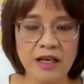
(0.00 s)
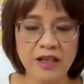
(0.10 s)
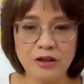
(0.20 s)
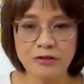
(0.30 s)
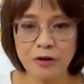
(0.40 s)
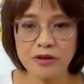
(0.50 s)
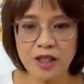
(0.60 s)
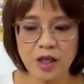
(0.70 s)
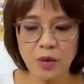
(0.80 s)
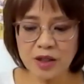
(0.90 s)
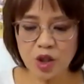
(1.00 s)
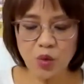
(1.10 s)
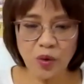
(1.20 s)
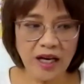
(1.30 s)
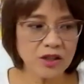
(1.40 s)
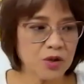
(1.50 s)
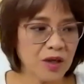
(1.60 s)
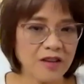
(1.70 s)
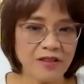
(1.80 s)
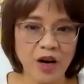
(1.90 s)
In the first anniversary, we actually
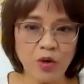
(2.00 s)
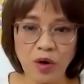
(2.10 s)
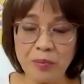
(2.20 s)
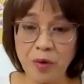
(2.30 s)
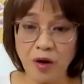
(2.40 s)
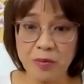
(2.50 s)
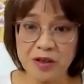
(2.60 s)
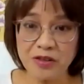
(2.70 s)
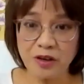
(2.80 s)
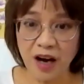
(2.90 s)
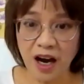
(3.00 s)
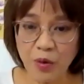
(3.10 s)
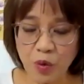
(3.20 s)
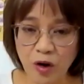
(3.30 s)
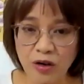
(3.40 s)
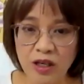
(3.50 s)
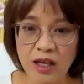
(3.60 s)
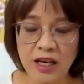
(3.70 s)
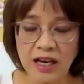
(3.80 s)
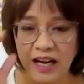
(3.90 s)
have everyone bought a piece of artwork,
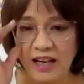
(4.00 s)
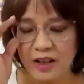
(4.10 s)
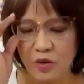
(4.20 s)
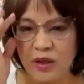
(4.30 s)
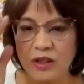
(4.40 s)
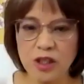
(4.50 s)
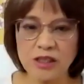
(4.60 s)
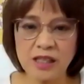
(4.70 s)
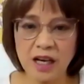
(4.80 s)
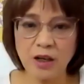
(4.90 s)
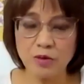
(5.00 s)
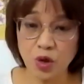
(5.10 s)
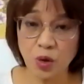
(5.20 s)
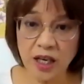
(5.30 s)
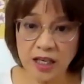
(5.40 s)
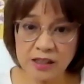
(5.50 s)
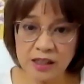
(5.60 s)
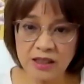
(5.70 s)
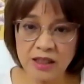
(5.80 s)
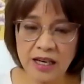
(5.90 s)
and then we just kind of showcase
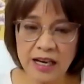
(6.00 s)
it.